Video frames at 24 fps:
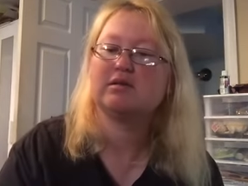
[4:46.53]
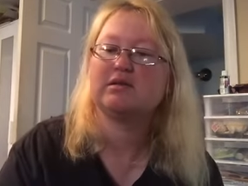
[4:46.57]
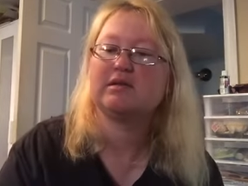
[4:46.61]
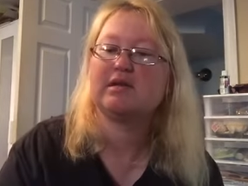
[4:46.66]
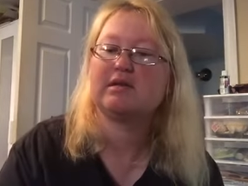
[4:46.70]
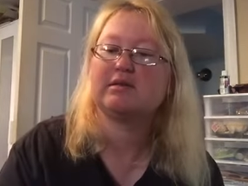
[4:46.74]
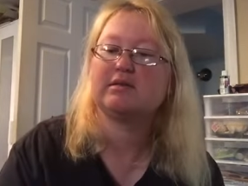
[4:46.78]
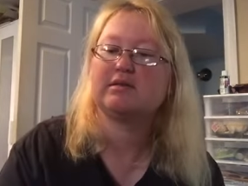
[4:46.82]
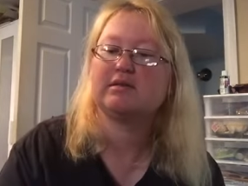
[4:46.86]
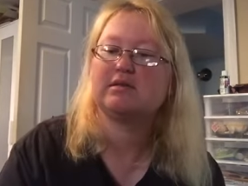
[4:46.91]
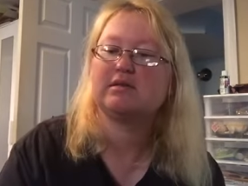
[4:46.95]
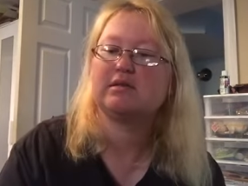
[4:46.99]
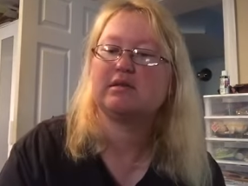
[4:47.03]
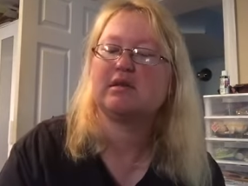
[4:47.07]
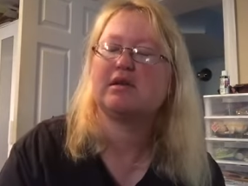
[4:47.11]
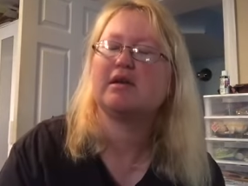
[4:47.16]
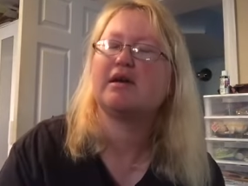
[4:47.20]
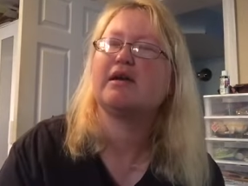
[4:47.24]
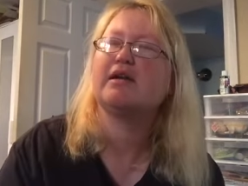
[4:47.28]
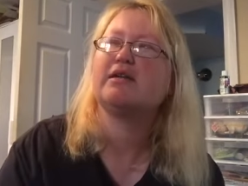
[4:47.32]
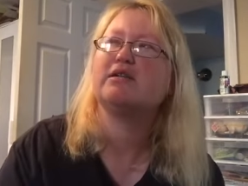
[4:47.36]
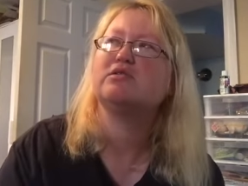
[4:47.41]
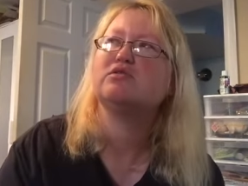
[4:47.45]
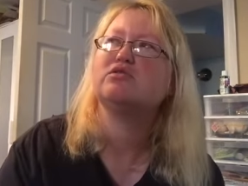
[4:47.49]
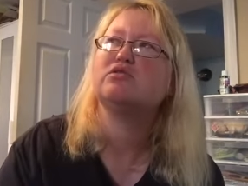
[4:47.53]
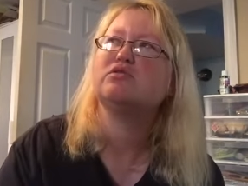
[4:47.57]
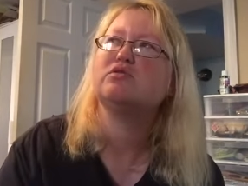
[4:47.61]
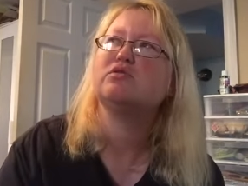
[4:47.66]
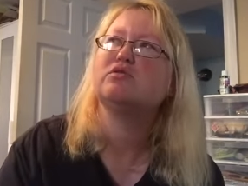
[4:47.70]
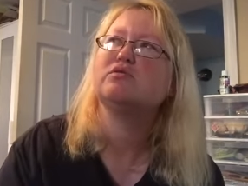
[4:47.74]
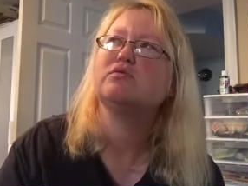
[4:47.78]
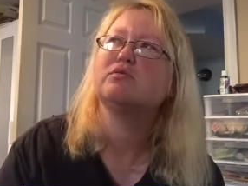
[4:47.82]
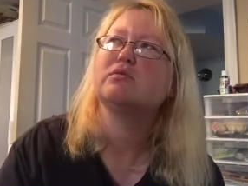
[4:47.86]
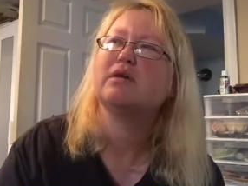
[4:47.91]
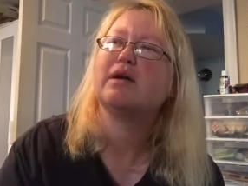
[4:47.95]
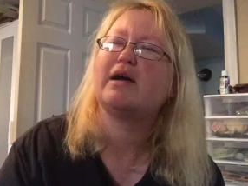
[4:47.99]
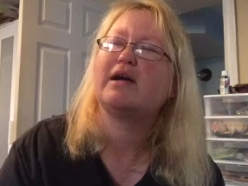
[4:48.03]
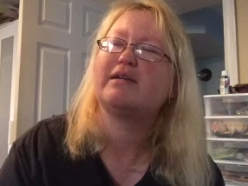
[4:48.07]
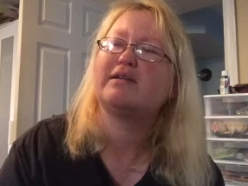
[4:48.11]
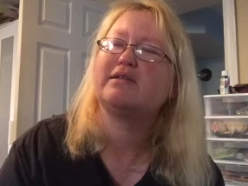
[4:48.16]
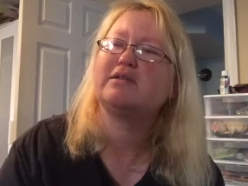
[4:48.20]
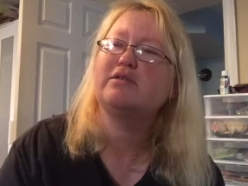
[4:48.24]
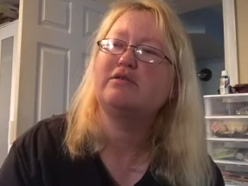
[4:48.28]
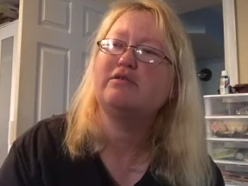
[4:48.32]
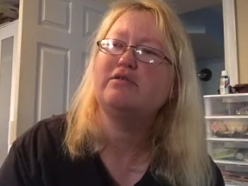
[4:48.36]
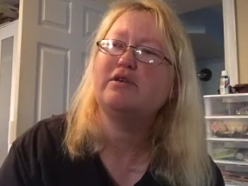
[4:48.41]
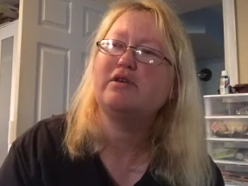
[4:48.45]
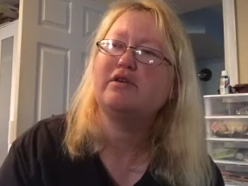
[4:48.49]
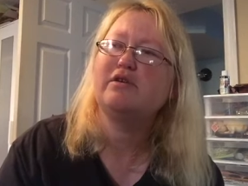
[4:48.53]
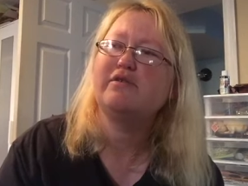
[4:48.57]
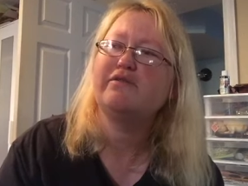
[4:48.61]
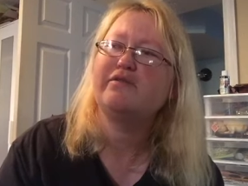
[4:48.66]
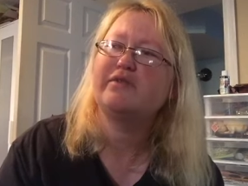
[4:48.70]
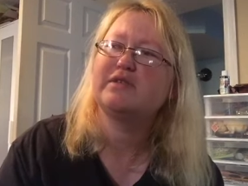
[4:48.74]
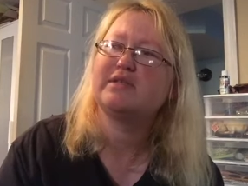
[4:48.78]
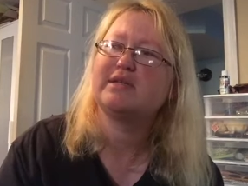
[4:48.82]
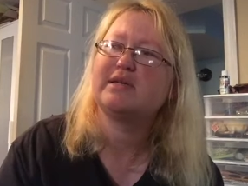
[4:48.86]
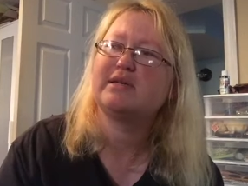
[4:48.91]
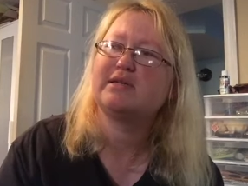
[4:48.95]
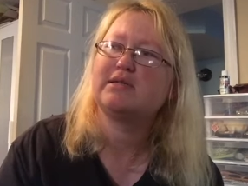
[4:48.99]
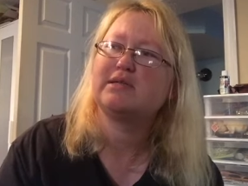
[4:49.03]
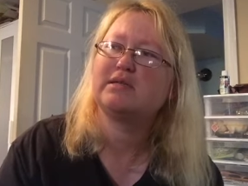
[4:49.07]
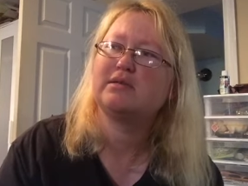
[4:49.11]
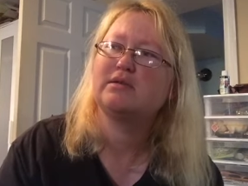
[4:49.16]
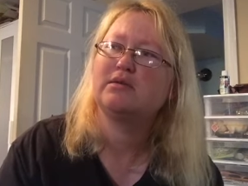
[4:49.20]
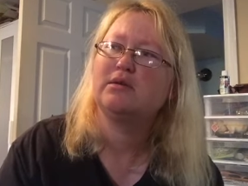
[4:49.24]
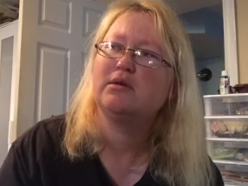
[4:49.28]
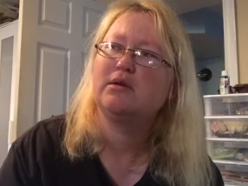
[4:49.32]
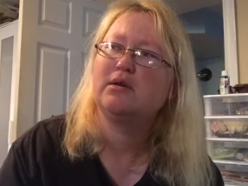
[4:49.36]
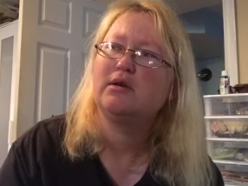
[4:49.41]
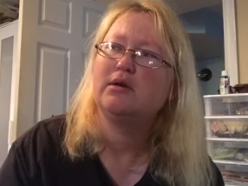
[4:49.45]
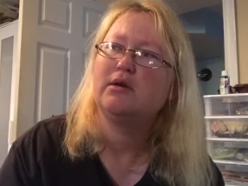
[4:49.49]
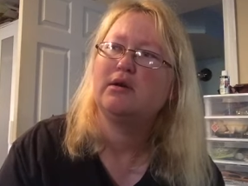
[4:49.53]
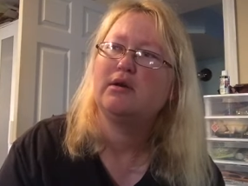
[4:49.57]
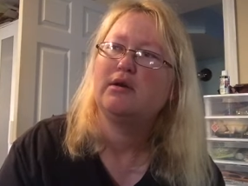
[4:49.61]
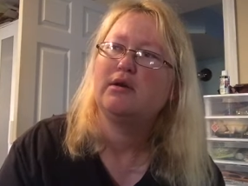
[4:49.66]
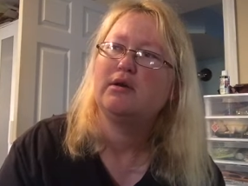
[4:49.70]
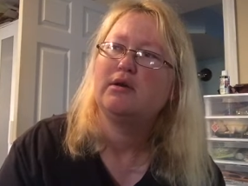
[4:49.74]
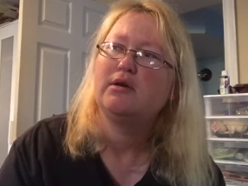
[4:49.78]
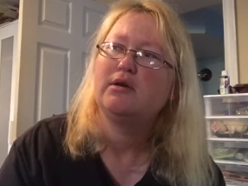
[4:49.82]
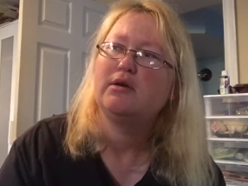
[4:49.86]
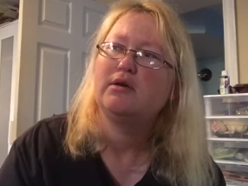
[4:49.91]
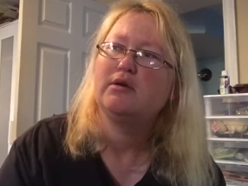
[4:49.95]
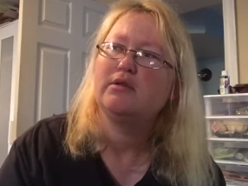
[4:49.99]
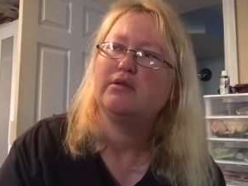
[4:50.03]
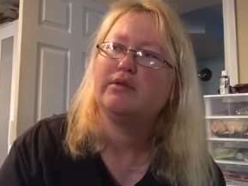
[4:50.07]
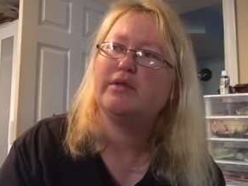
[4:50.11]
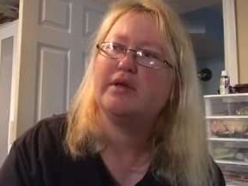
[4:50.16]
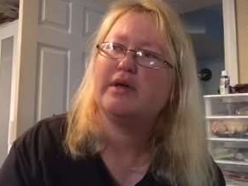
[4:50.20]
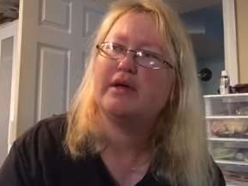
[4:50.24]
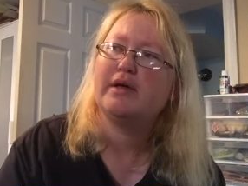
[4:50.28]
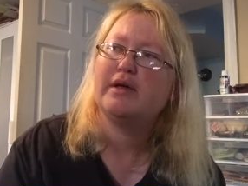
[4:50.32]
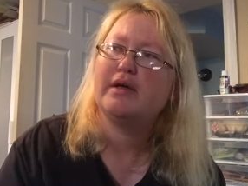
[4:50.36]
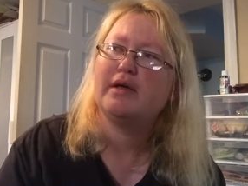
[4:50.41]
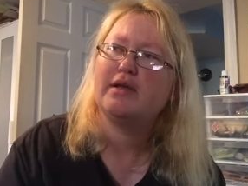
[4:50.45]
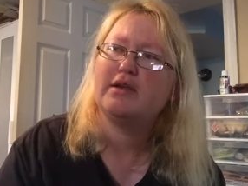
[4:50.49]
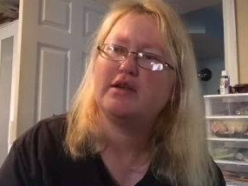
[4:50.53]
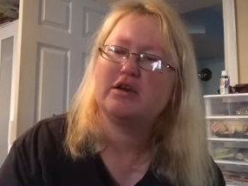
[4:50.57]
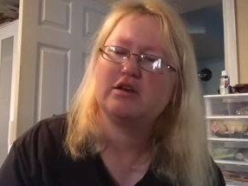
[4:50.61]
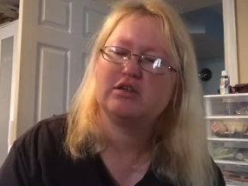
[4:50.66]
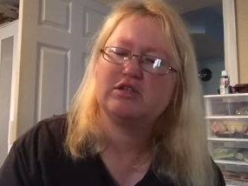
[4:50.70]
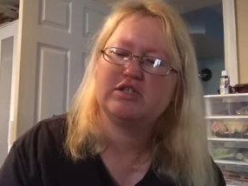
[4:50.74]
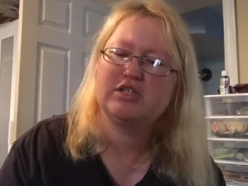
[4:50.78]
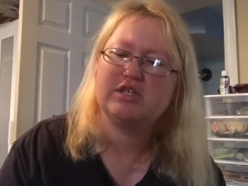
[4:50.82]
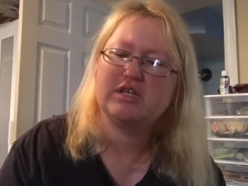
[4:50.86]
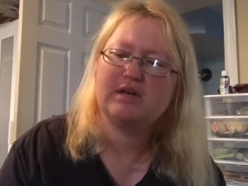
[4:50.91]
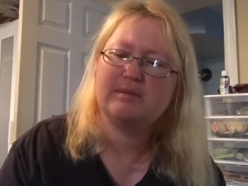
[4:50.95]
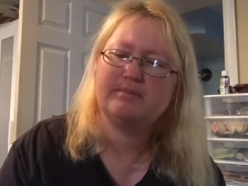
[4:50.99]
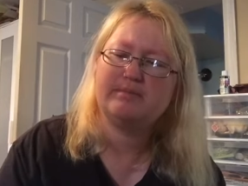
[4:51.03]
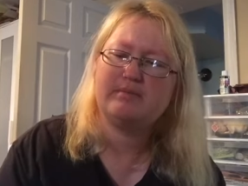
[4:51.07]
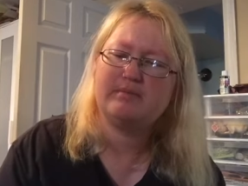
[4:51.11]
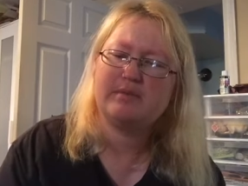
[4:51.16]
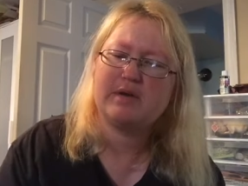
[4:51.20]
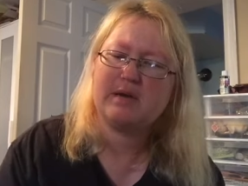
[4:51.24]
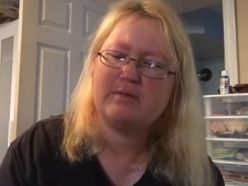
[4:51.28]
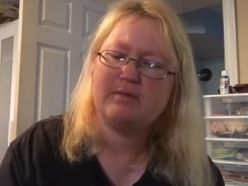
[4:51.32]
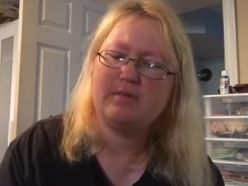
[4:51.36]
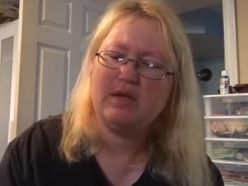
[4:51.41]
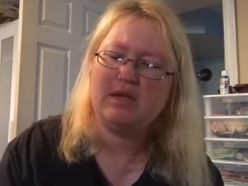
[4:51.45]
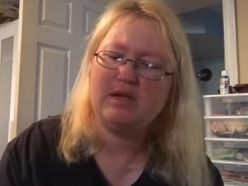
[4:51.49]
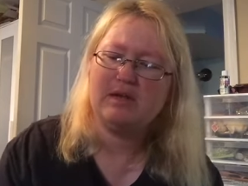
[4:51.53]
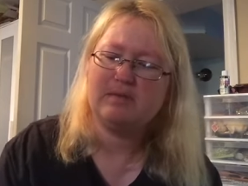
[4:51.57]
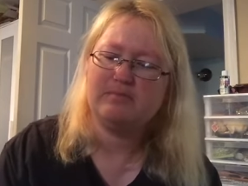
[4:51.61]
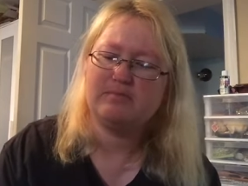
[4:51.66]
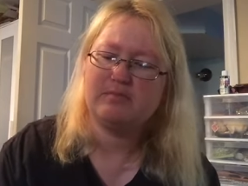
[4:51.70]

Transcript: that I don't know if it's at the yarn shop by me.